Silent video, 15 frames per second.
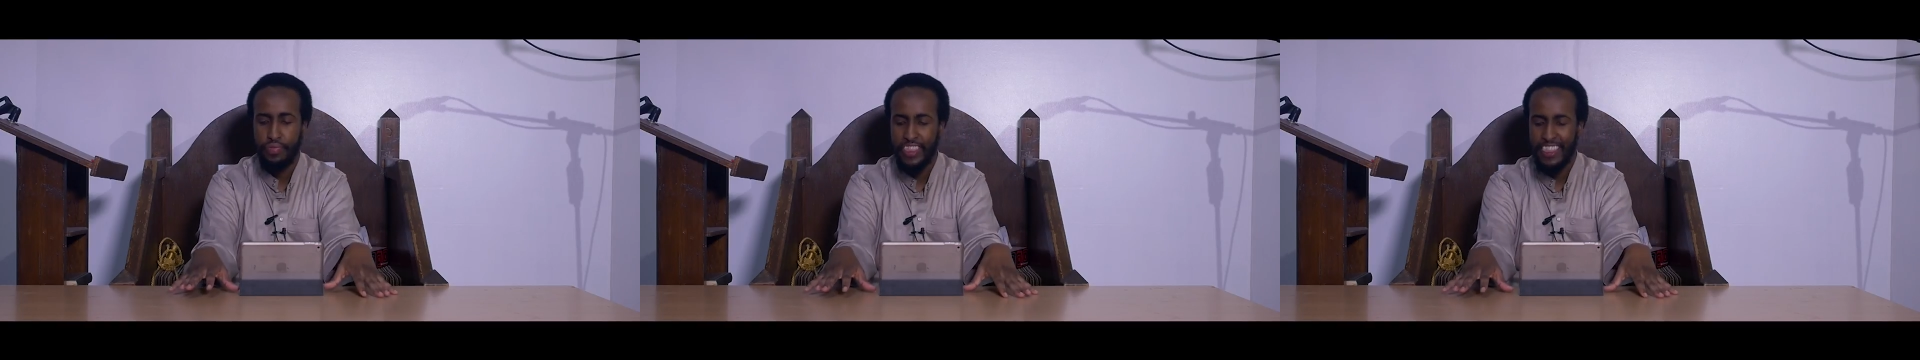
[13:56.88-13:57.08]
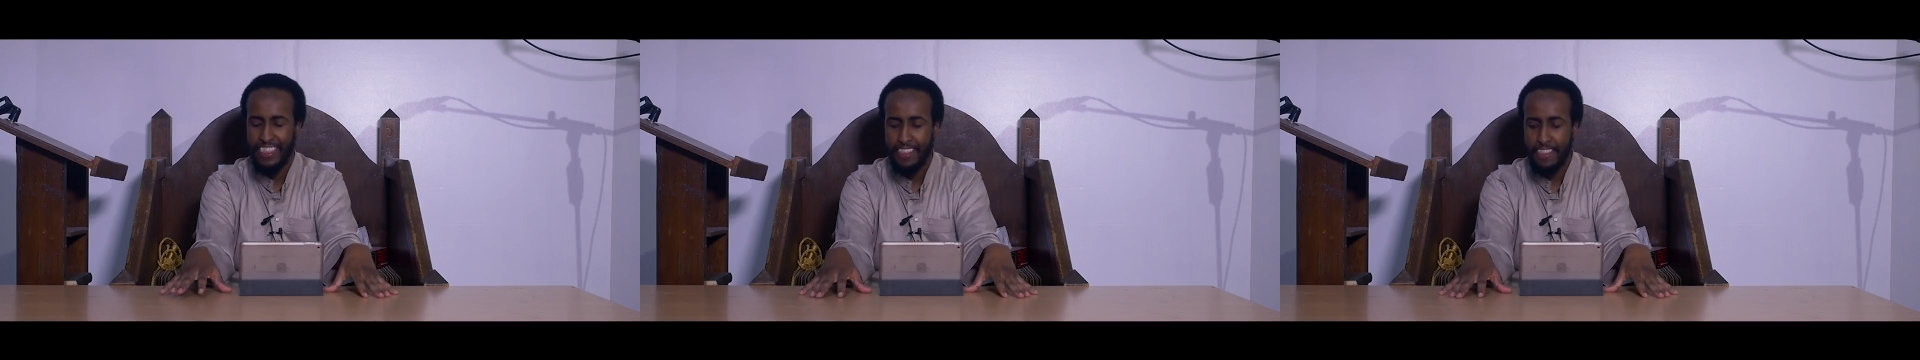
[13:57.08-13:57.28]

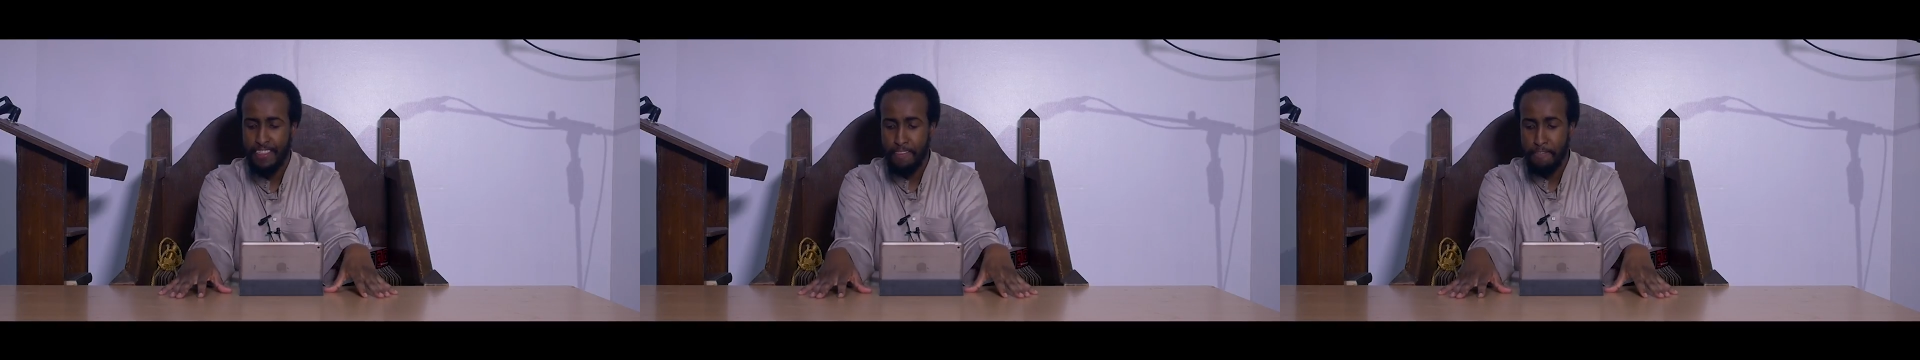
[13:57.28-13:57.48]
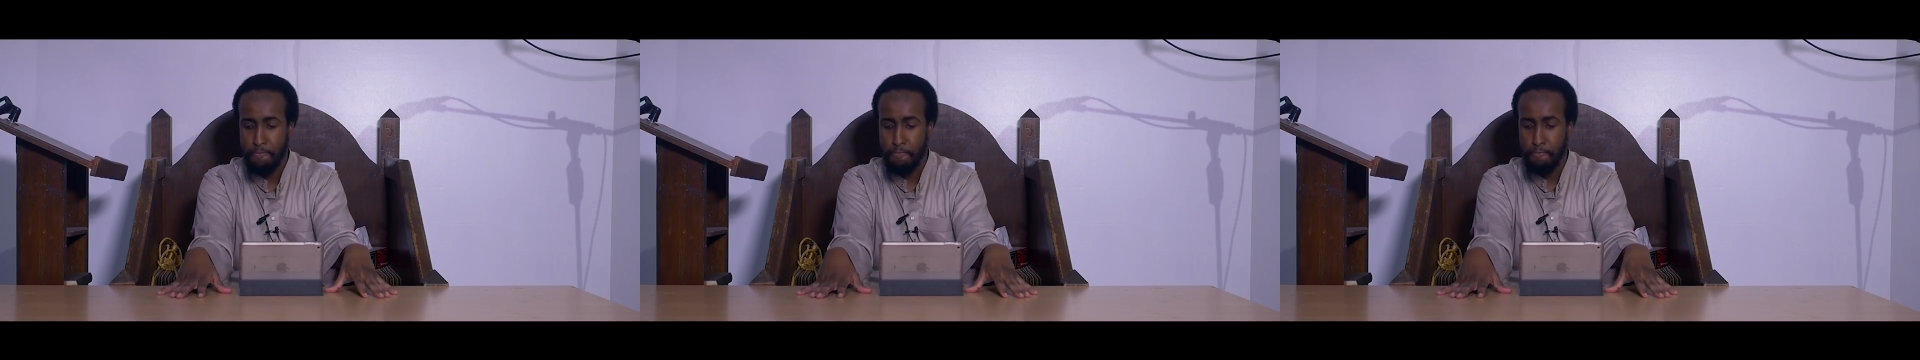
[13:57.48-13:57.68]

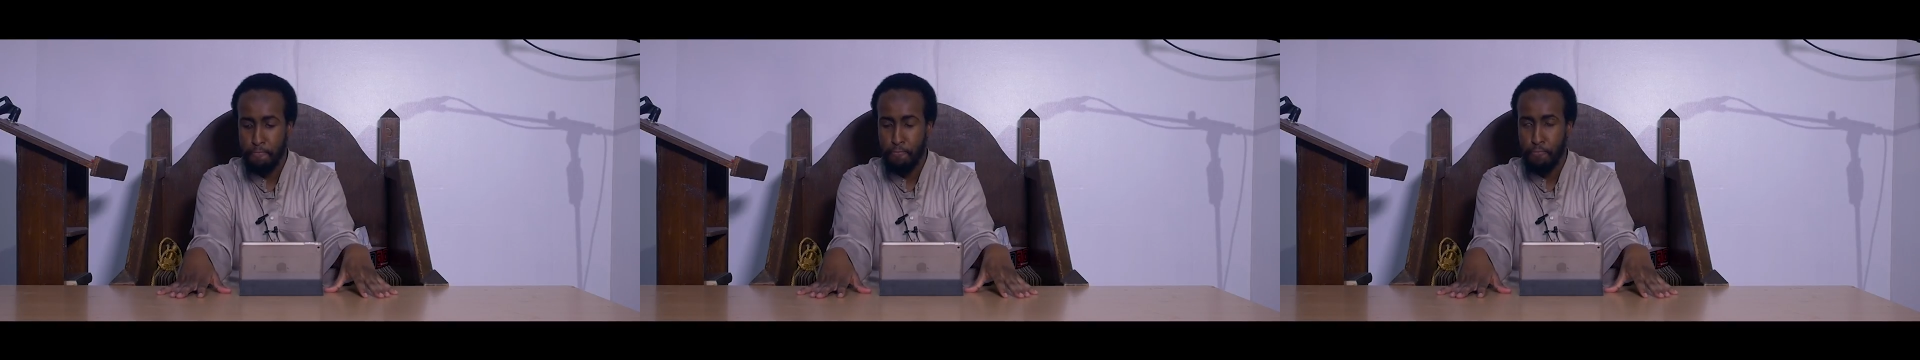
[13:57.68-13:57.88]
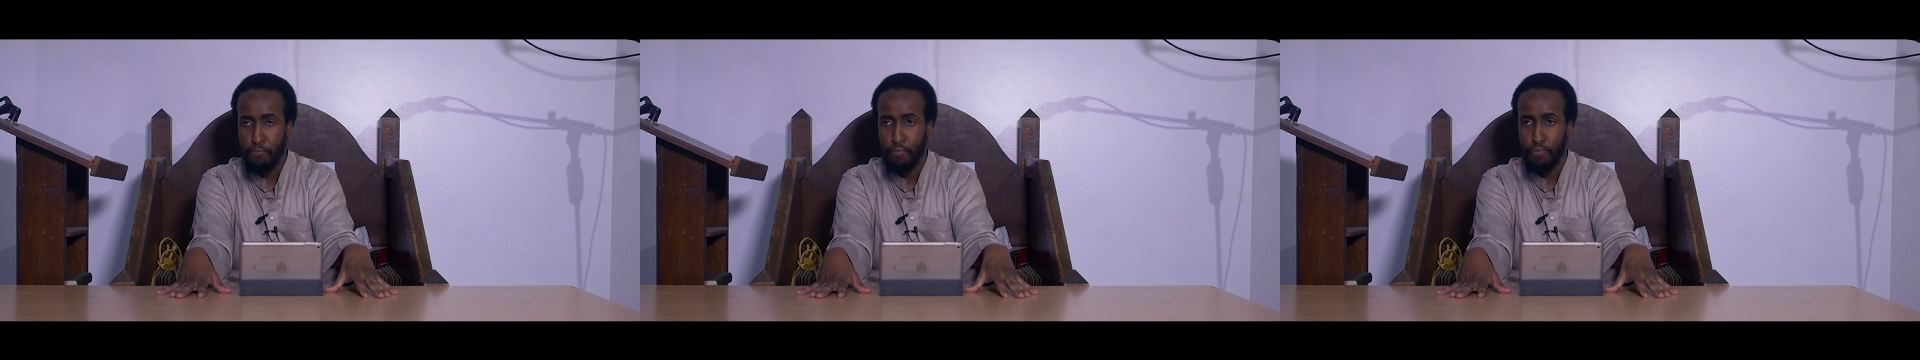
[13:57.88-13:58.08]

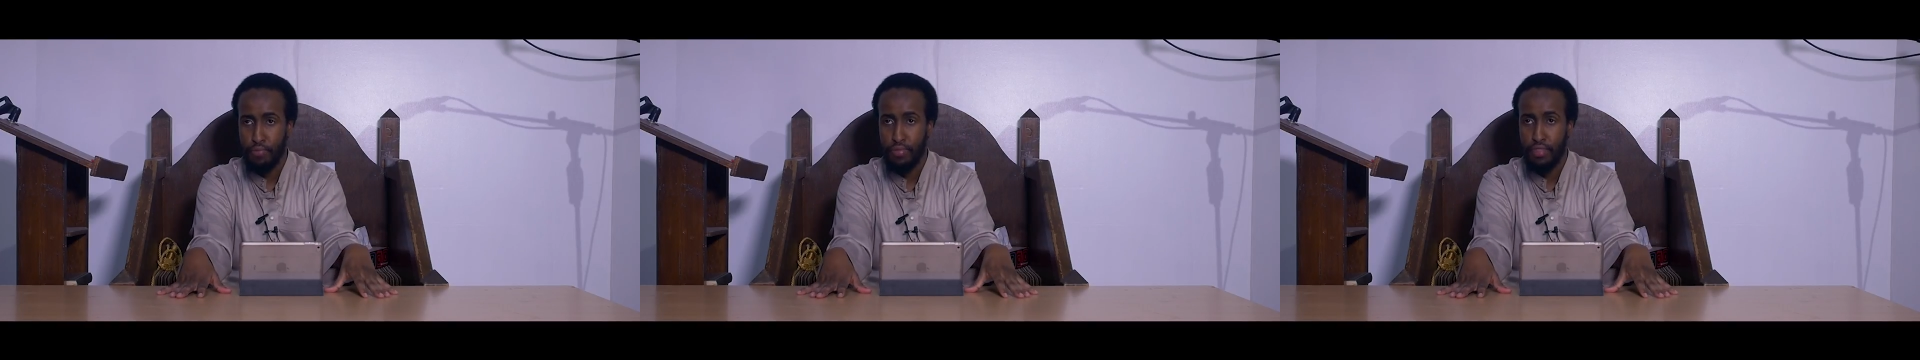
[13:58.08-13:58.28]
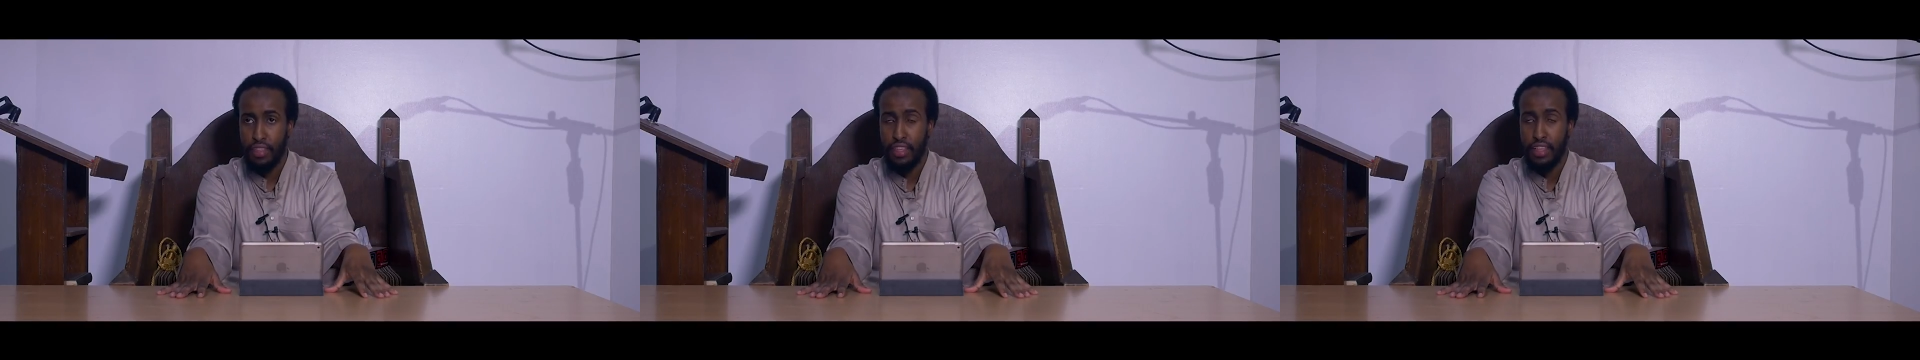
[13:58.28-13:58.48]

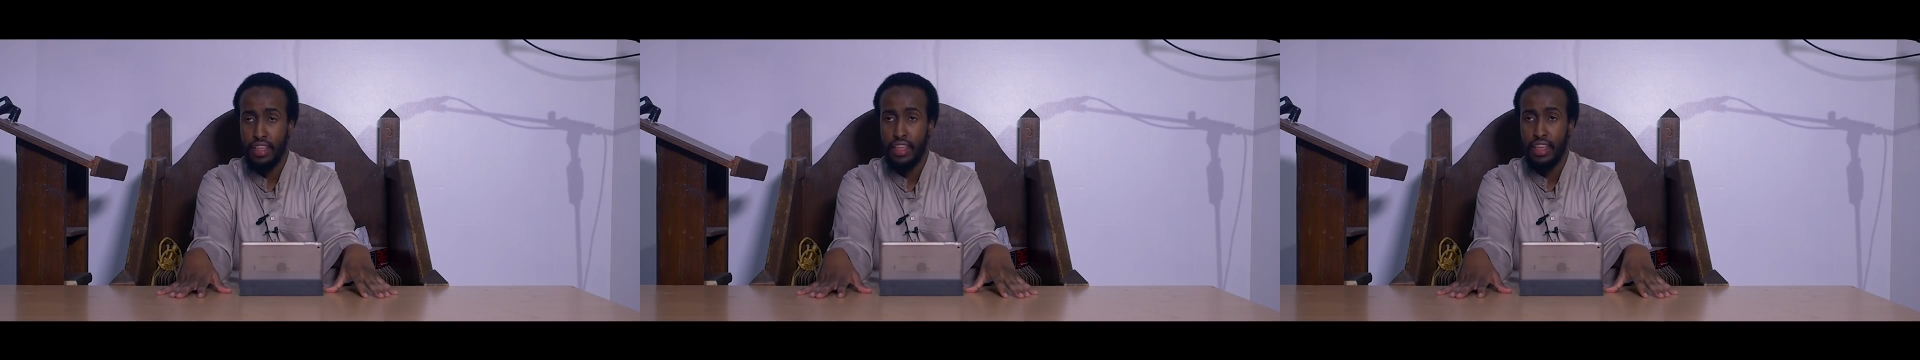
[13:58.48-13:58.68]
Nobody speaks.